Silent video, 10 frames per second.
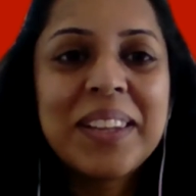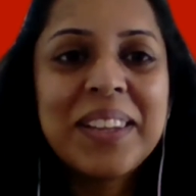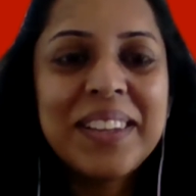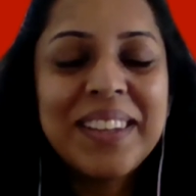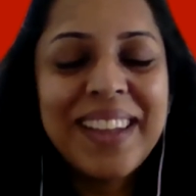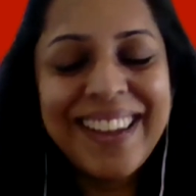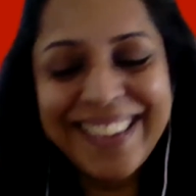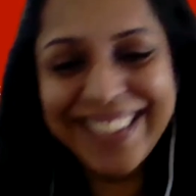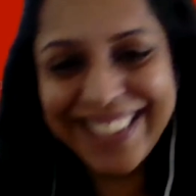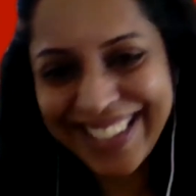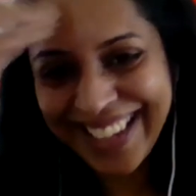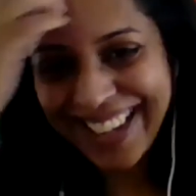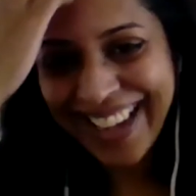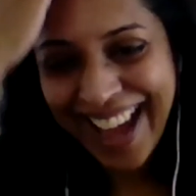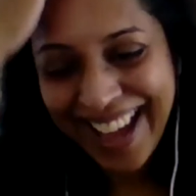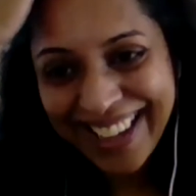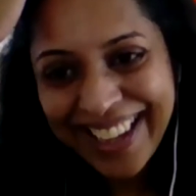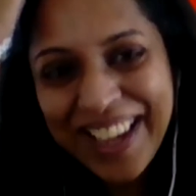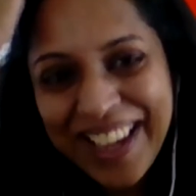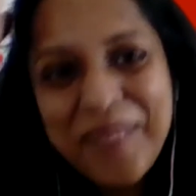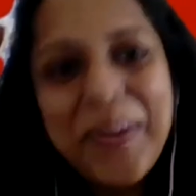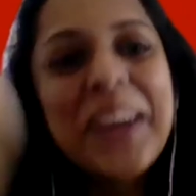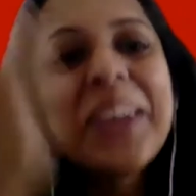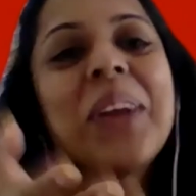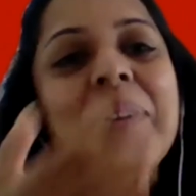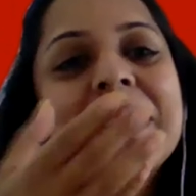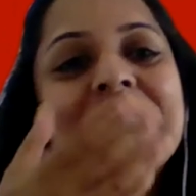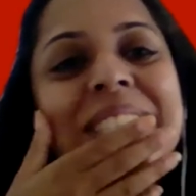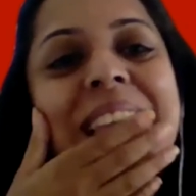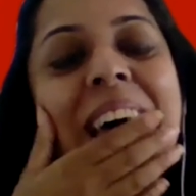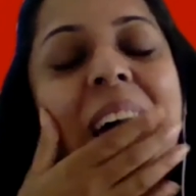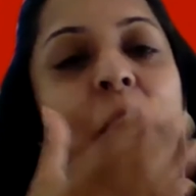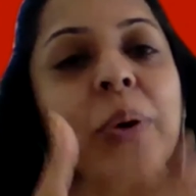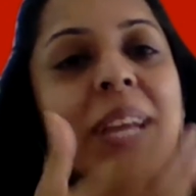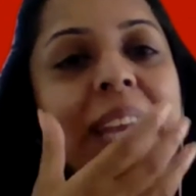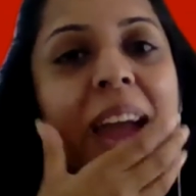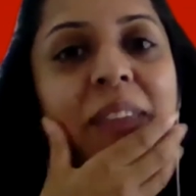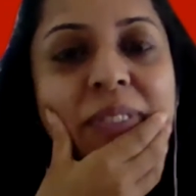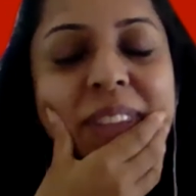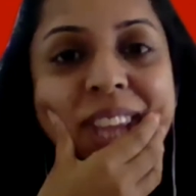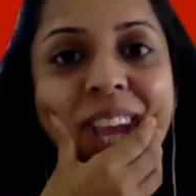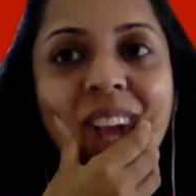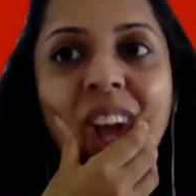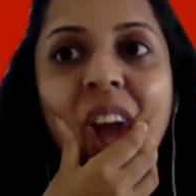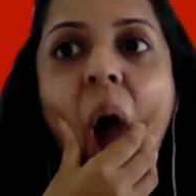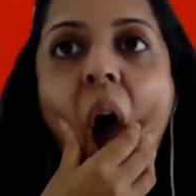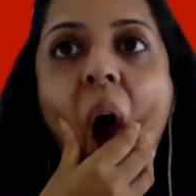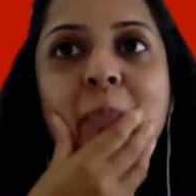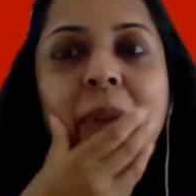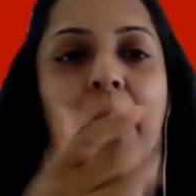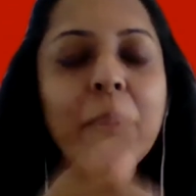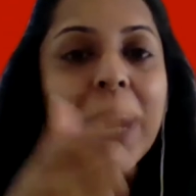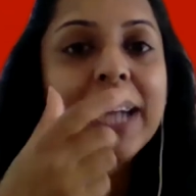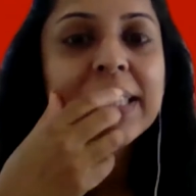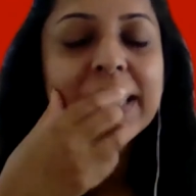Yeah, yeah. But, just that owning everything. Going back to